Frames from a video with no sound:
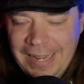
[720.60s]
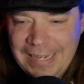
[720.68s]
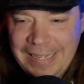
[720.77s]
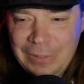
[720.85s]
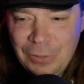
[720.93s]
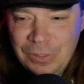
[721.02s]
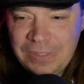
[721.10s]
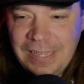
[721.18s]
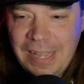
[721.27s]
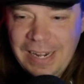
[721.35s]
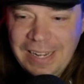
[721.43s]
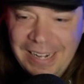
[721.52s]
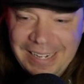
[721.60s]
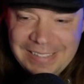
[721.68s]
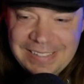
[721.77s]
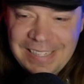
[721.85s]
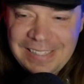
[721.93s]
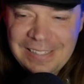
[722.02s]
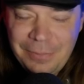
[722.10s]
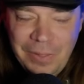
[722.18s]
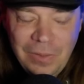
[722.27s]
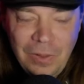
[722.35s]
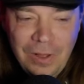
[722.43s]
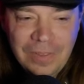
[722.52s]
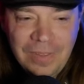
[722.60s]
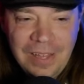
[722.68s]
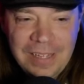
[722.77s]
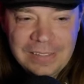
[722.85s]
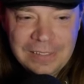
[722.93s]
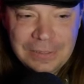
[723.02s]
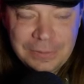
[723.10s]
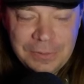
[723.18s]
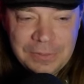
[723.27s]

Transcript: he looks at it and he says something along the lines of,